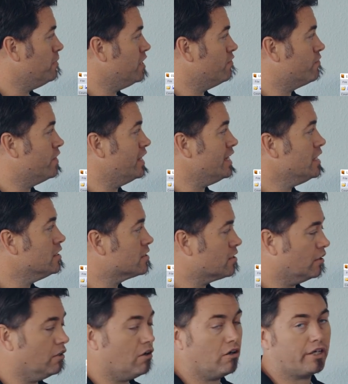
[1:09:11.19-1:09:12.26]
If the
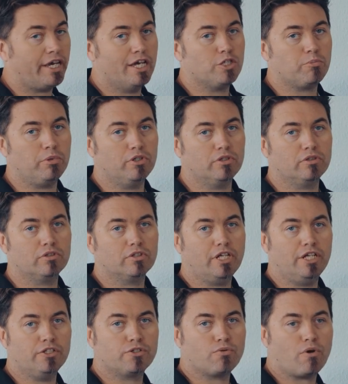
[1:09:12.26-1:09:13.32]
interlock has been
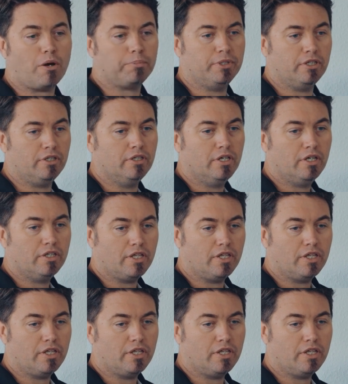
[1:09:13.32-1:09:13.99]
interrupted,